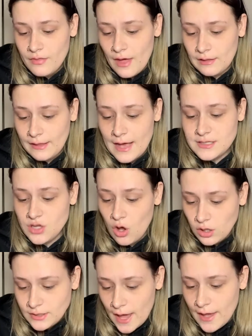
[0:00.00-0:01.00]
"that lasts
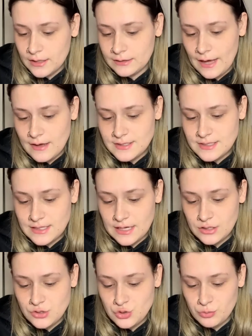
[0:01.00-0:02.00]
all day and allows the
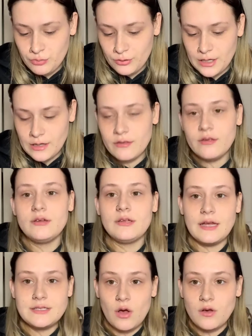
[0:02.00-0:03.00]
skin to breathe."
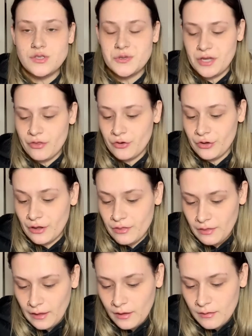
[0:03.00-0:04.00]
That's also another
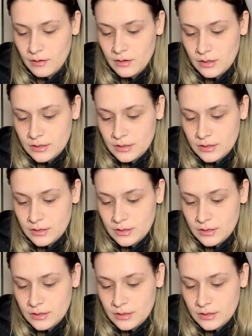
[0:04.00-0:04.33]
good thing.